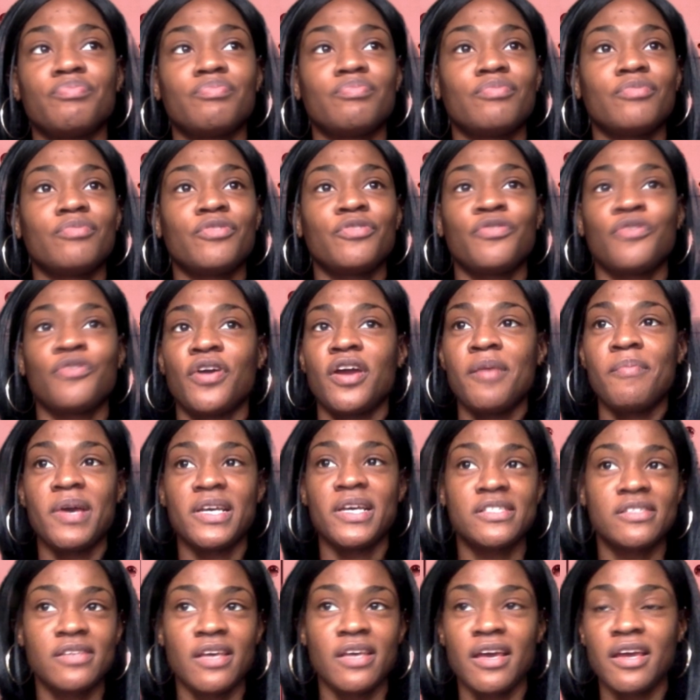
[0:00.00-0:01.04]
for
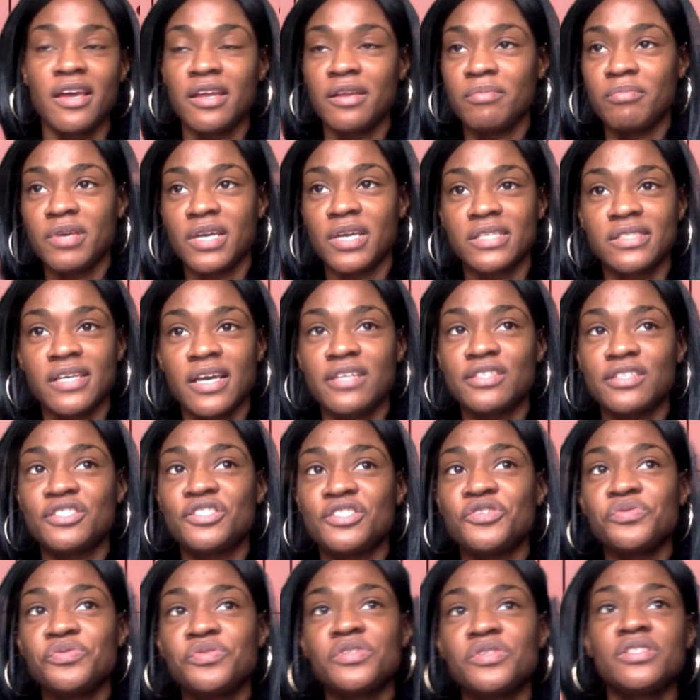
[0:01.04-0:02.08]
MSN, BSN
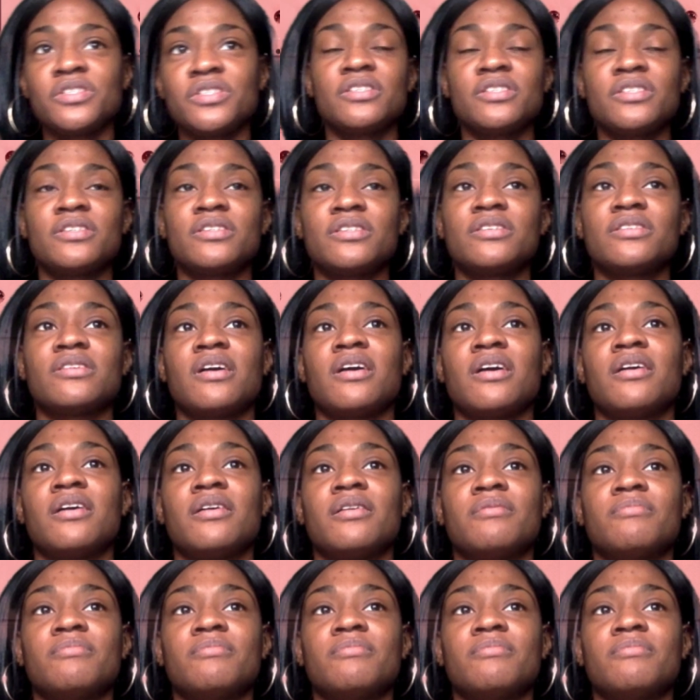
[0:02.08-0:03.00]
students. That